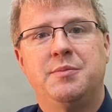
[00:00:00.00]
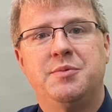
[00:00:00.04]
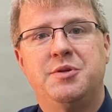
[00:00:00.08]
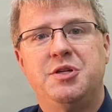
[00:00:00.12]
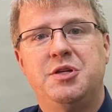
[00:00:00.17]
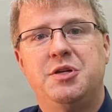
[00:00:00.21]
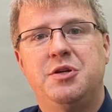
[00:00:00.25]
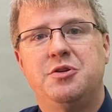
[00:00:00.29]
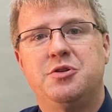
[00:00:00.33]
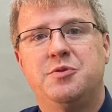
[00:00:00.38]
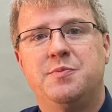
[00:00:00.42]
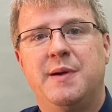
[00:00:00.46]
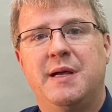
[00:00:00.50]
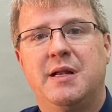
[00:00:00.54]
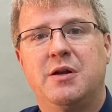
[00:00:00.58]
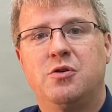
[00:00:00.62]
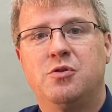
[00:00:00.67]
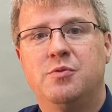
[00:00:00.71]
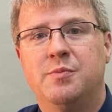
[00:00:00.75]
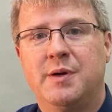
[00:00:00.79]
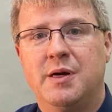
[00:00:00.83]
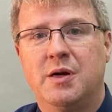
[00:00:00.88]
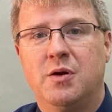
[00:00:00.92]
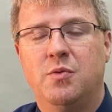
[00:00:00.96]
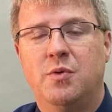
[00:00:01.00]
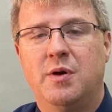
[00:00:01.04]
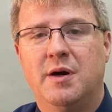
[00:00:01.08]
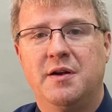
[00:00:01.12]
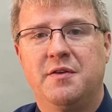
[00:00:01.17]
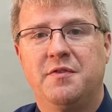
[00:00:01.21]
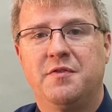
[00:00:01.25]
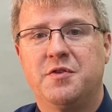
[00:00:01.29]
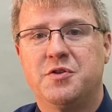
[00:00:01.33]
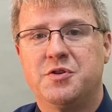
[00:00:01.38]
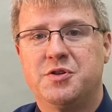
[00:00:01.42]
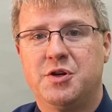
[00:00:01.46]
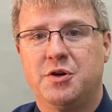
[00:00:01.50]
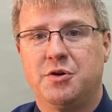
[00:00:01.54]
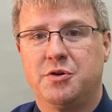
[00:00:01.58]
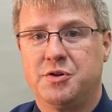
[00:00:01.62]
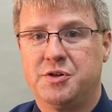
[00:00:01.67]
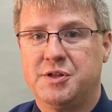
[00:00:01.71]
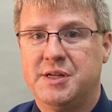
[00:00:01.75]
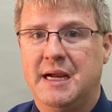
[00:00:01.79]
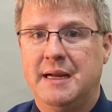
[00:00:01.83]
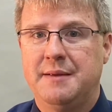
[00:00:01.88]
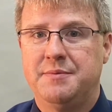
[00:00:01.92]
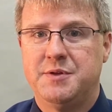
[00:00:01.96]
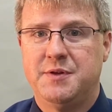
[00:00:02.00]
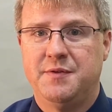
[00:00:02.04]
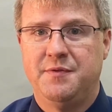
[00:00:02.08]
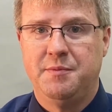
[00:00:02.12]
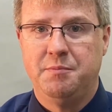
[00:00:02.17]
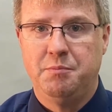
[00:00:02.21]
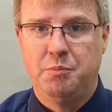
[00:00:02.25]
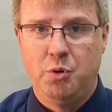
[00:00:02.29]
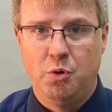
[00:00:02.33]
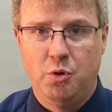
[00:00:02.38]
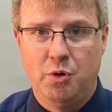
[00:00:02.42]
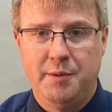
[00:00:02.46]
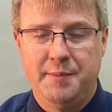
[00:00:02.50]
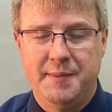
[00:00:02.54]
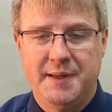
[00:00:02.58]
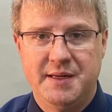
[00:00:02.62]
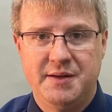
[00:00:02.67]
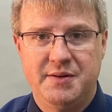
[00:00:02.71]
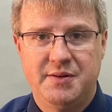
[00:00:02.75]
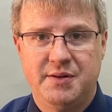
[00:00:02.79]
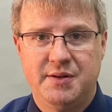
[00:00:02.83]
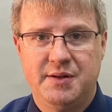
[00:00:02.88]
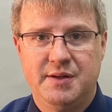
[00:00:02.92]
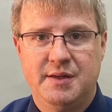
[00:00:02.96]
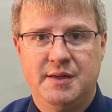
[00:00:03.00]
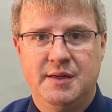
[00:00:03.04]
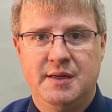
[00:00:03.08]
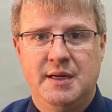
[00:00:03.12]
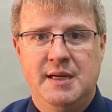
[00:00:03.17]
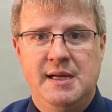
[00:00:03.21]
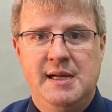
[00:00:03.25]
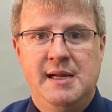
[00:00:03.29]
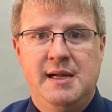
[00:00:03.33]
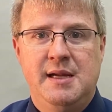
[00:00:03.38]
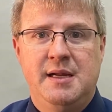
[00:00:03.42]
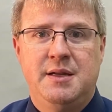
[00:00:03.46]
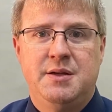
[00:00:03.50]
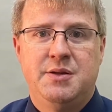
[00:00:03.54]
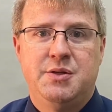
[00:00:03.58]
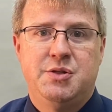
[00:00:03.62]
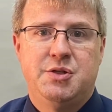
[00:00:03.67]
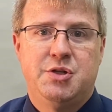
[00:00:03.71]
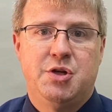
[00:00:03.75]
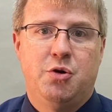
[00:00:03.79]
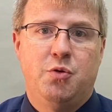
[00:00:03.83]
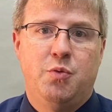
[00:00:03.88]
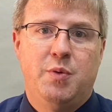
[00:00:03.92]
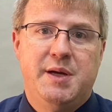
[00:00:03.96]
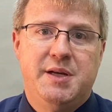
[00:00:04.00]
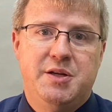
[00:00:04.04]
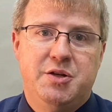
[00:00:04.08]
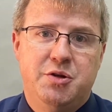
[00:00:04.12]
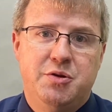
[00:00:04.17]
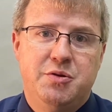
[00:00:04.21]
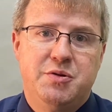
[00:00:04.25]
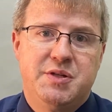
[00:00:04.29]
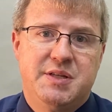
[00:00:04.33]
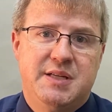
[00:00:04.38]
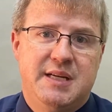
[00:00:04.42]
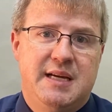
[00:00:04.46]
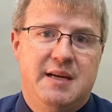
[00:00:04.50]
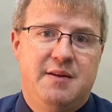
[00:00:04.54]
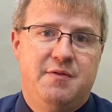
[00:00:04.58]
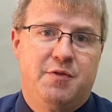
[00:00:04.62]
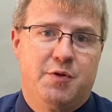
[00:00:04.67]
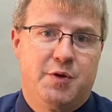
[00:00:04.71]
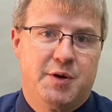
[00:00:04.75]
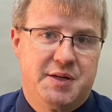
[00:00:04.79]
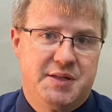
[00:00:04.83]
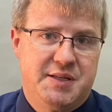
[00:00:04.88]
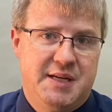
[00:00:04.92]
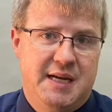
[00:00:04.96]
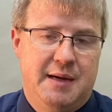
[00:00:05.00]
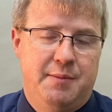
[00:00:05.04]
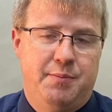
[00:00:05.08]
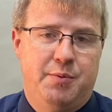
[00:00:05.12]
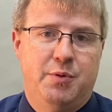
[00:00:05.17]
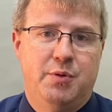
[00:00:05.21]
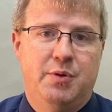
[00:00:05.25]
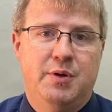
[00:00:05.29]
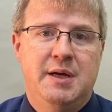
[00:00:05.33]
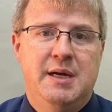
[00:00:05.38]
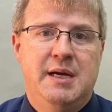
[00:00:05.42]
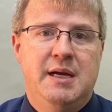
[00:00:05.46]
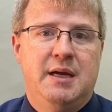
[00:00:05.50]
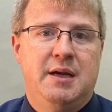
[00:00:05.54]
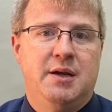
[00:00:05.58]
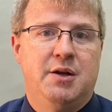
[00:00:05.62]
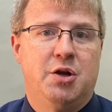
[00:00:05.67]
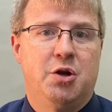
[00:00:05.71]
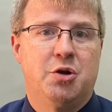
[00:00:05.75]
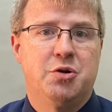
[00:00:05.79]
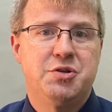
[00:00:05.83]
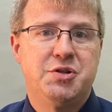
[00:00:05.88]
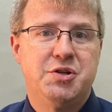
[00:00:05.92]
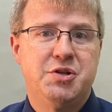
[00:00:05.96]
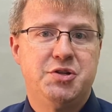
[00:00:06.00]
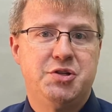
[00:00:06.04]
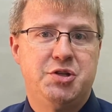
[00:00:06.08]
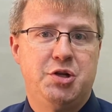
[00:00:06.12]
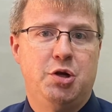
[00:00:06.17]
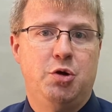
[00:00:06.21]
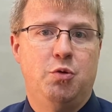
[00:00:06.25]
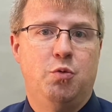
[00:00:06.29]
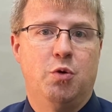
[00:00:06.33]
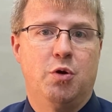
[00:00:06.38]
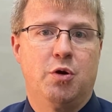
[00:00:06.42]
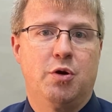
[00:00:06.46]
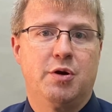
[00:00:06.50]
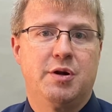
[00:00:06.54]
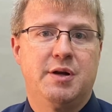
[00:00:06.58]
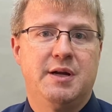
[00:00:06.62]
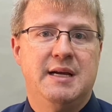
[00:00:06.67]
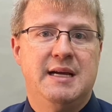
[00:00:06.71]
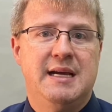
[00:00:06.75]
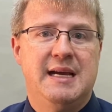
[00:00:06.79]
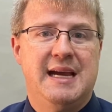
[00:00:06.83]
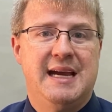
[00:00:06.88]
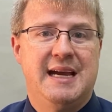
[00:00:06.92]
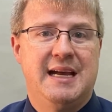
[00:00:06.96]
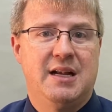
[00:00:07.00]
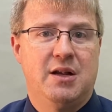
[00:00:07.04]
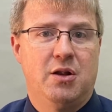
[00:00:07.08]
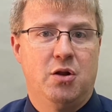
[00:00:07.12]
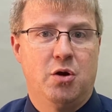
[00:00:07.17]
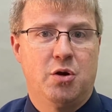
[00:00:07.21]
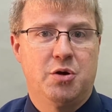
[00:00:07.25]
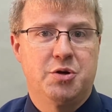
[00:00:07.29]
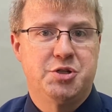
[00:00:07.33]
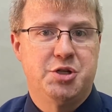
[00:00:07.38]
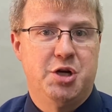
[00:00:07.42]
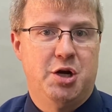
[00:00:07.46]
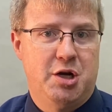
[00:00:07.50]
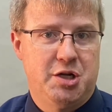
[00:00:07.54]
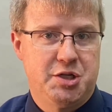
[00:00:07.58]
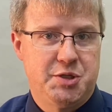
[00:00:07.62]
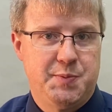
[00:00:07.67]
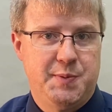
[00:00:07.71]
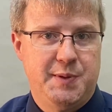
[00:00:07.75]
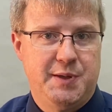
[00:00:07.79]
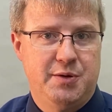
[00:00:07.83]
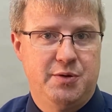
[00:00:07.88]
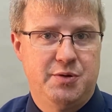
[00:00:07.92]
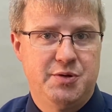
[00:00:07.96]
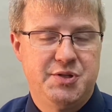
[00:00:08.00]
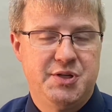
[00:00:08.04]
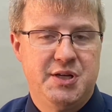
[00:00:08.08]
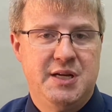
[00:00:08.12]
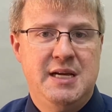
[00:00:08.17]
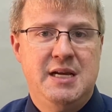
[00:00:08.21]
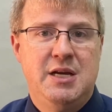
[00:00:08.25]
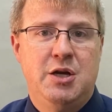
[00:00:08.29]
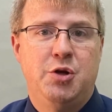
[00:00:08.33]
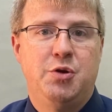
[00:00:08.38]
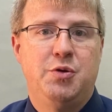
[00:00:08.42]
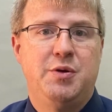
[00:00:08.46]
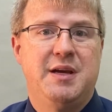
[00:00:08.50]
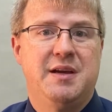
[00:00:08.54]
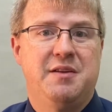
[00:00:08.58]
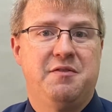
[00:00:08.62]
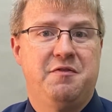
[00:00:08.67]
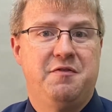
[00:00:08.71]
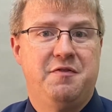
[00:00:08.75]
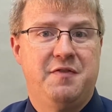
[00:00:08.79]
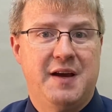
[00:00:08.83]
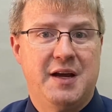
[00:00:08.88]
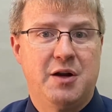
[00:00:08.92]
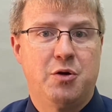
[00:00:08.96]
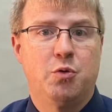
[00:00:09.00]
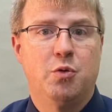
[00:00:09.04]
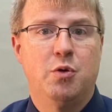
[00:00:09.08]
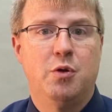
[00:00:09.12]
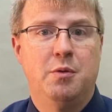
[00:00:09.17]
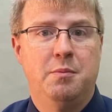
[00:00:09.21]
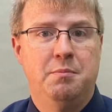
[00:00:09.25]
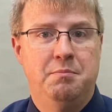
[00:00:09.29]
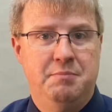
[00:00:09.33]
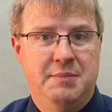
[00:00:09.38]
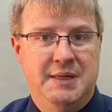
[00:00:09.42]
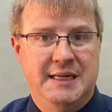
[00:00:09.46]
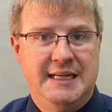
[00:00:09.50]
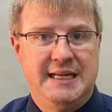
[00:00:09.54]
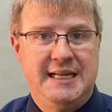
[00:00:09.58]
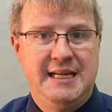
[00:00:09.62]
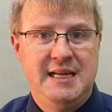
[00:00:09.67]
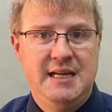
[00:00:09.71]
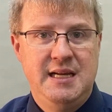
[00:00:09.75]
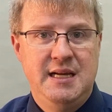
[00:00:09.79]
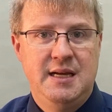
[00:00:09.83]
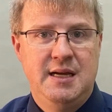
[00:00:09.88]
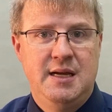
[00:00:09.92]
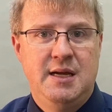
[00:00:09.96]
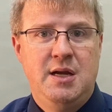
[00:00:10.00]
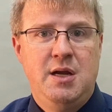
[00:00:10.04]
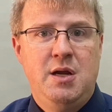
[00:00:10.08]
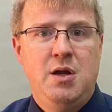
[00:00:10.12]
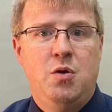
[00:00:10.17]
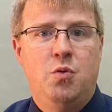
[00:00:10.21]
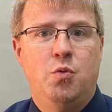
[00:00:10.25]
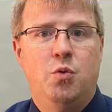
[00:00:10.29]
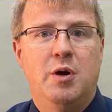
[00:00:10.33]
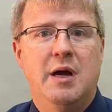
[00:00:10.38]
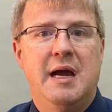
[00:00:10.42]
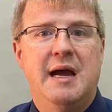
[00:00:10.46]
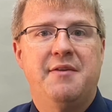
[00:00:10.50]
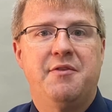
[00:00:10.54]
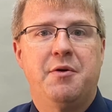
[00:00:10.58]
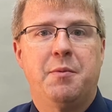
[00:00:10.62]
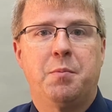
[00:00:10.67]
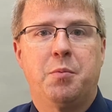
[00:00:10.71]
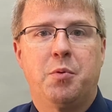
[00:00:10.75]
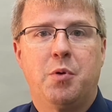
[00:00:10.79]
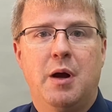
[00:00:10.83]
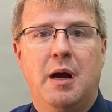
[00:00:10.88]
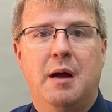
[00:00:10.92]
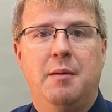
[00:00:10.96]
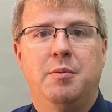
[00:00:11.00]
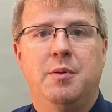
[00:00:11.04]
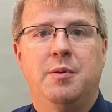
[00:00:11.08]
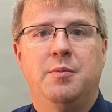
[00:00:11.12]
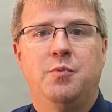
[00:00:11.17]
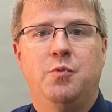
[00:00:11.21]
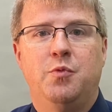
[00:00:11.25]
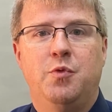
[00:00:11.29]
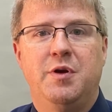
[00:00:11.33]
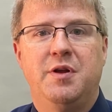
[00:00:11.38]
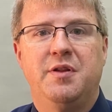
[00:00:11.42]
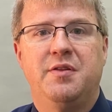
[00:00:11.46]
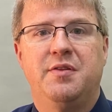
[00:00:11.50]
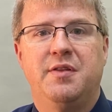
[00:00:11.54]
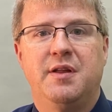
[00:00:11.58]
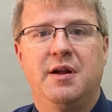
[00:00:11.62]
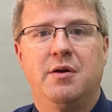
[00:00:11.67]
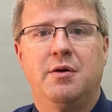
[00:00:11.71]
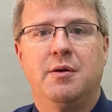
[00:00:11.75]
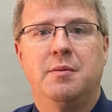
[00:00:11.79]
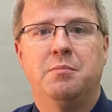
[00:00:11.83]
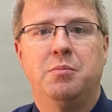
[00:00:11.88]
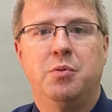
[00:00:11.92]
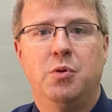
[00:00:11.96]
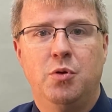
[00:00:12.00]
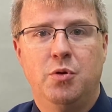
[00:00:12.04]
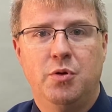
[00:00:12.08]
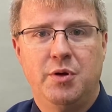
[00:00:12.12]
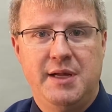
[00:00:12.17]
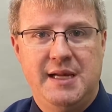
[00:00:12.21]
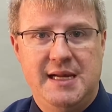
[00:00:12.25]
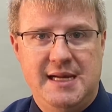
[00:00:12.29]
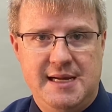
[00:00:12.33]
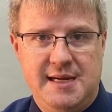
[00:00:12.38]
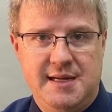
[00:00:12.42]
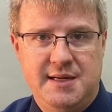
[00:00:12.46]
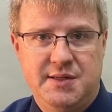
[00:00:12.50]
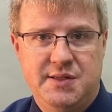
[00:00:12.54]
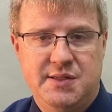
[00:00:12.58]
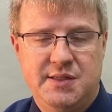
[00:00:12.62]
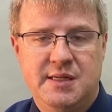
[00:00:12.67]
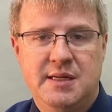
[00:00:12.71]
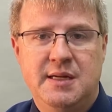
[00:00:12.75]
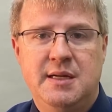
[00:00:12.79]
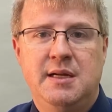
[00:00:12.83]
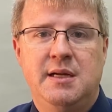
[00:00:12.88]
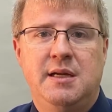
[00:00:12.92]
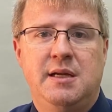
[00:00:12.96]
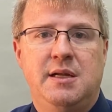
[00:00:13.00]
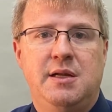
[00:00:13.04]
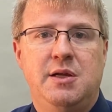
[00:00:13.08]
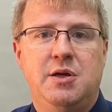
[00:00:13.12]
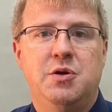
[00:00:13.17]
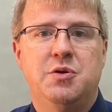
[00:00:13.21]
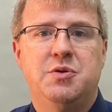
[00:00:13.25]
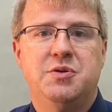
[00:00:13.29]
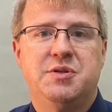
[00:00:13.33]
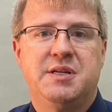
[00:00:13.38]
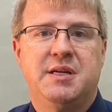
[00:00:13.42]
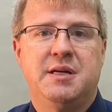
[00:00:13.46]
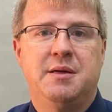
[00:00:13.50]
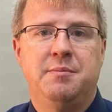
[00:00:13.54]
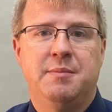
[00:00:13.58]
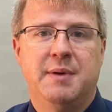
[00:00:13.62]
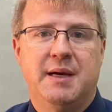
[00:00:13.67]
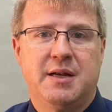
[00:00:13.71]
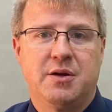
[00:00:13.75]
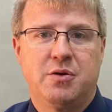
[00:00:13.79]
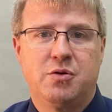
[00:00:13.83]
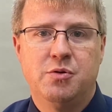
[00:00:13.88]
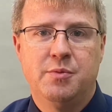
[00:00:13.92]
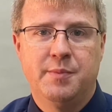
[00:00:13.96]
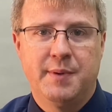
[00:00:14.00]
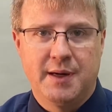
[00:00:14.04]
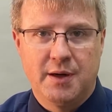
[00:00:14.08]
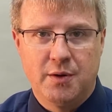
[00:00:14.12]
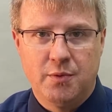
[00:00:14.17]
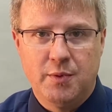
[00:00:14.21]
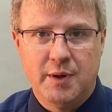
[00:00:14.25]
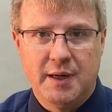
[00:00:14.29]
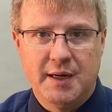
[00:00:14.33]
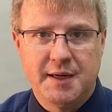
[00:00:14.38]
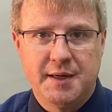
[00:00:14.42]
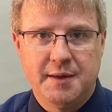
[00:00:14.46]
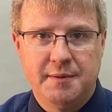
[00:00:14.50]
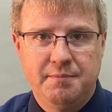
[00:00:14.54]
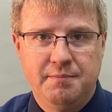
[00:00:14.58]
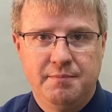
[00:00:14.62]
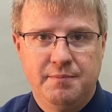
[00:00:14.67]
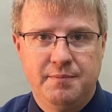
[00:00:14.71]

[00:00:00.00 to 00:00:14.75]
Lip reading: to use medical marijuana for certain types of employment. So we do see, for example, nurses who work at large hospitals who get federal money will have a problem with their employees using medical marijuana.